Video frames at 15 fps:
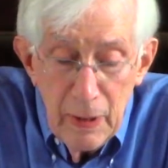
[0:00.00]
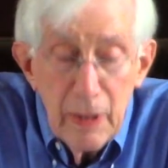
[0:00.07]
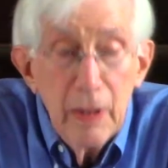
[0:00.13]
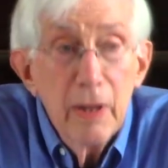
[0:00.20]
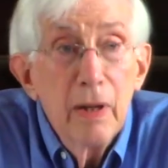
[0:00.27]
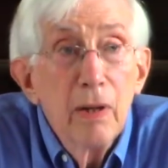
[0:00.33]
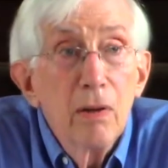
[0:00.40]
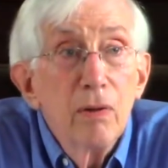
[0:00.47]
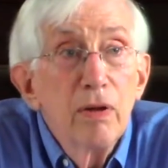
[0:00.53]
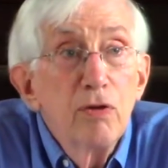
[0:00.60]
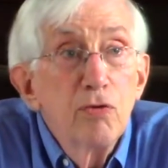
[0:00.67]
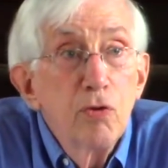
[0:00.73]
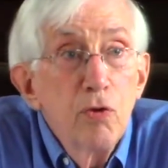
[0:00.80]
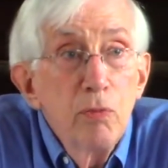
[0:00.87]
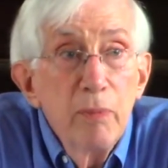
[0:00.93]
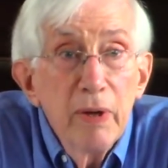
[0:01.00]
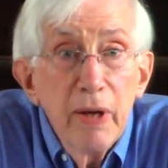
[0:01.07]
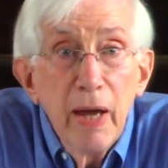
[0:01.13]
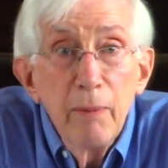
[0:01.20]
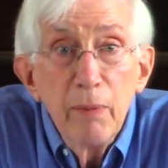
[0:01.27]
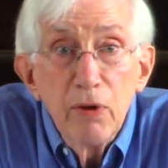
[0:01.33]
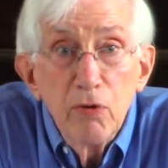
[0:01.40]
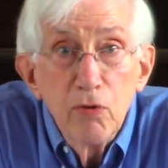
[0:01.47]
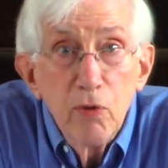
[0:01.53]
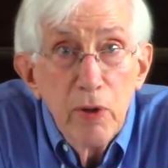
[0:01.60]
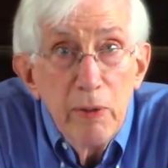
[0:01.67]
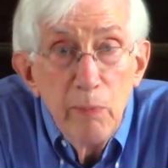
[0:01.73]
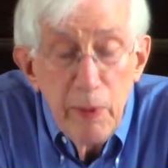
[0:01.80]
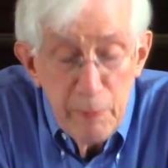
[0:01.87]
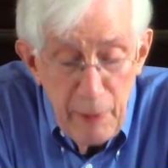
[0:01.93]
Here he soon became
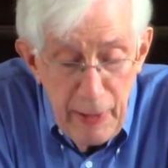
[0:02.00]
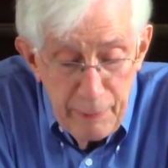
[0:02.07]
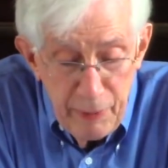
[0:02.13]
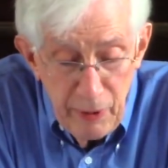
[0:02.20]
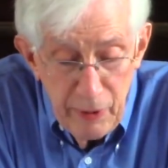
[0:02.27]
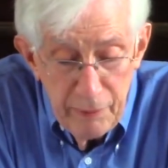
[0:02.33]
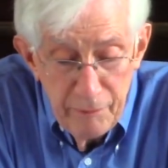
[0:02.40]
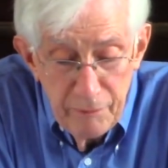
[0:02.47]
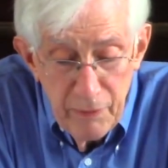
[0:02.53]
extremely popular,